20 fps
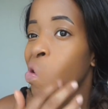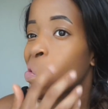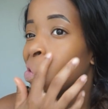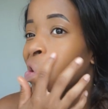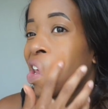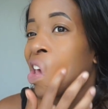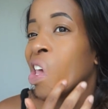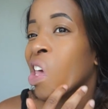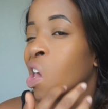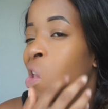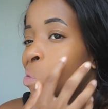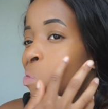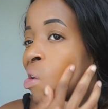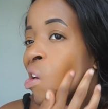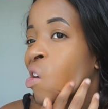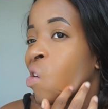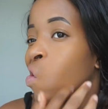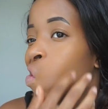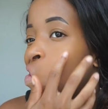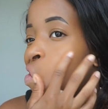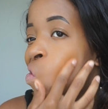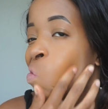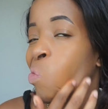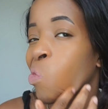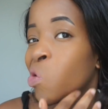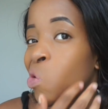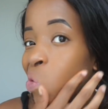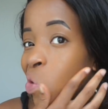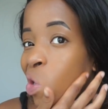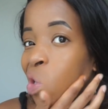when I came back home
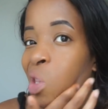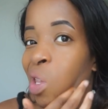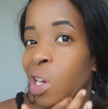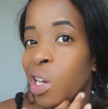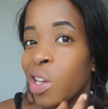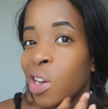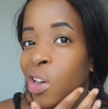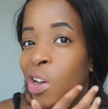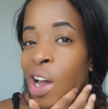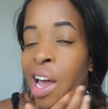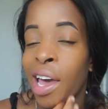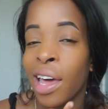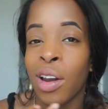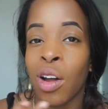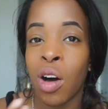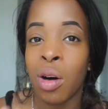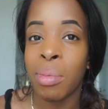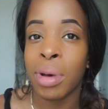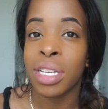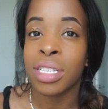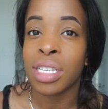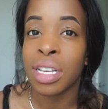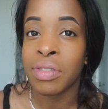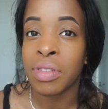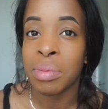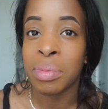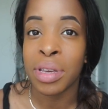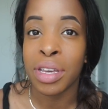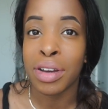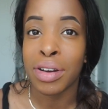2 weeks later, I had all my stuff
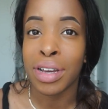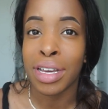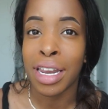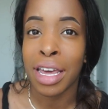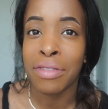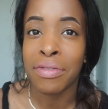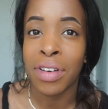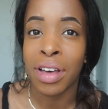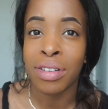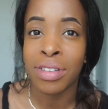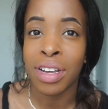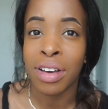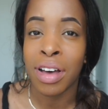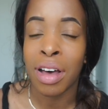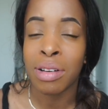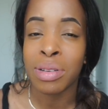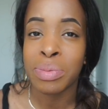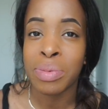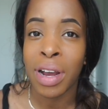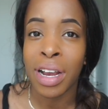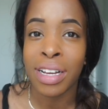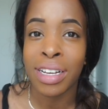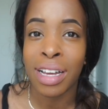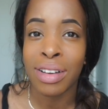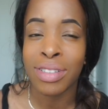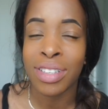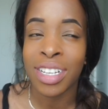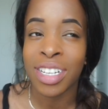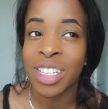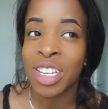up here, and I found out I was pregnant. I
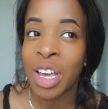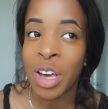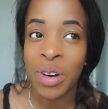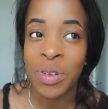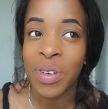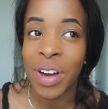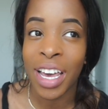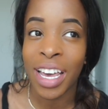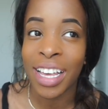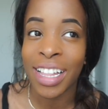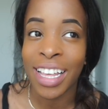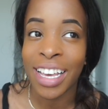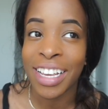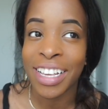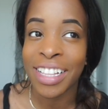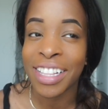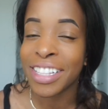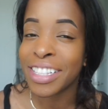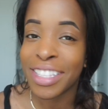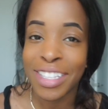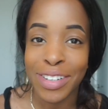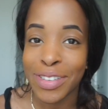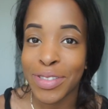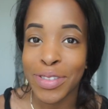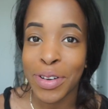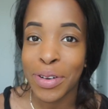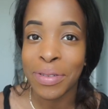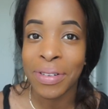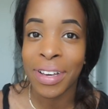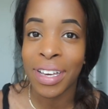was like, no way. Like, there's
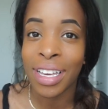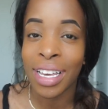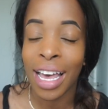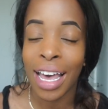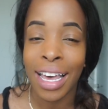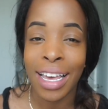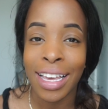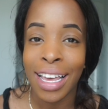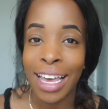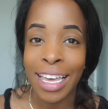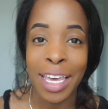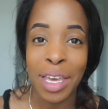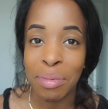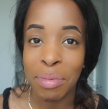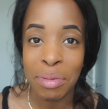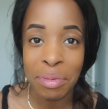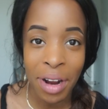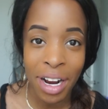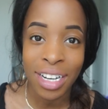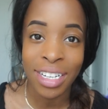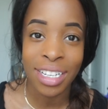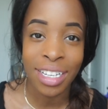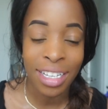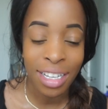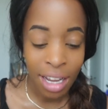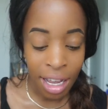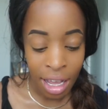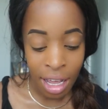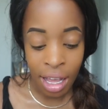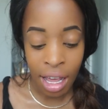no way I can't be pregnant.
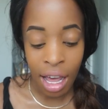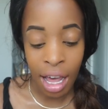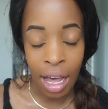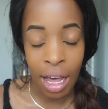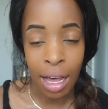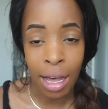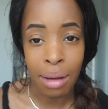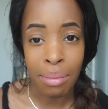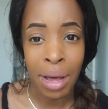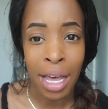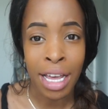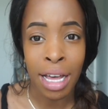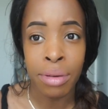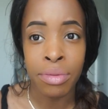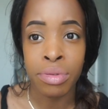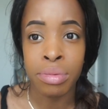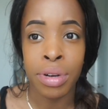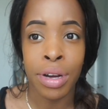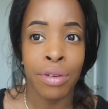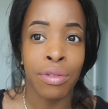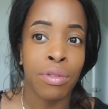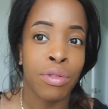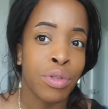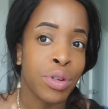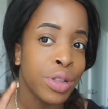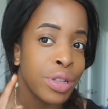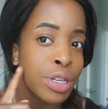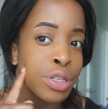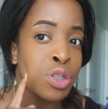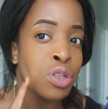I come from a
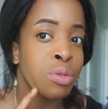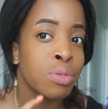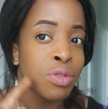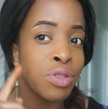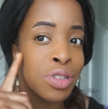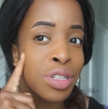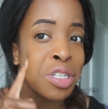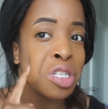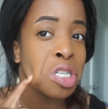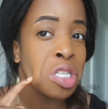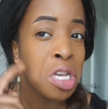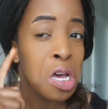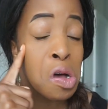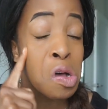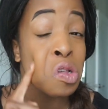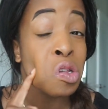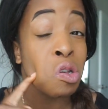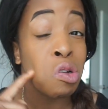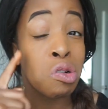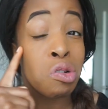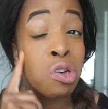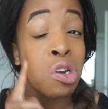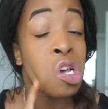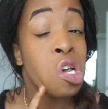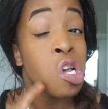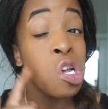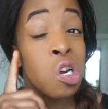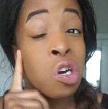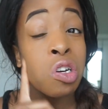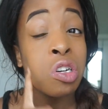super religious household,
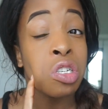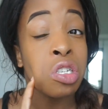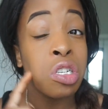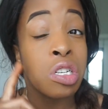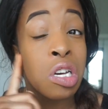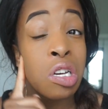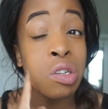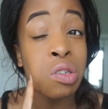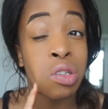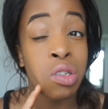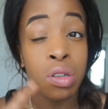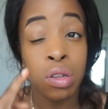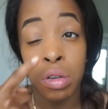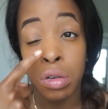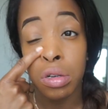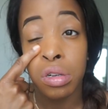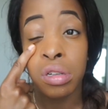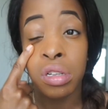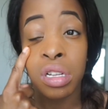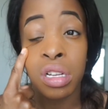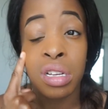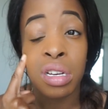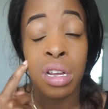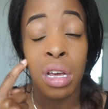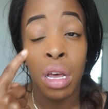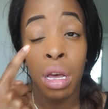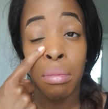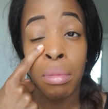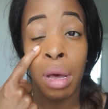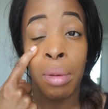Christian household, and
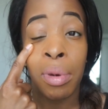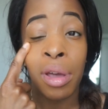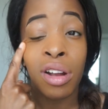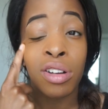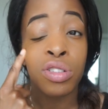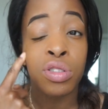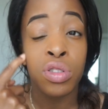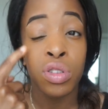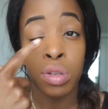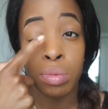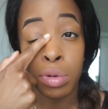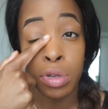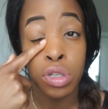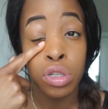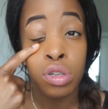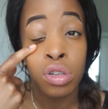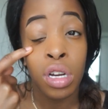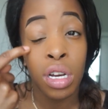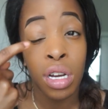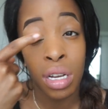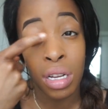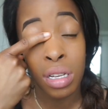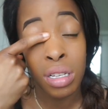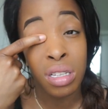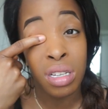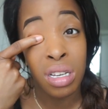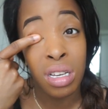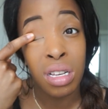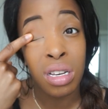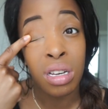my parents are super
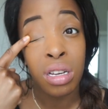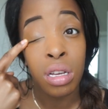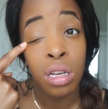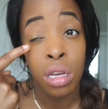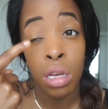strict. And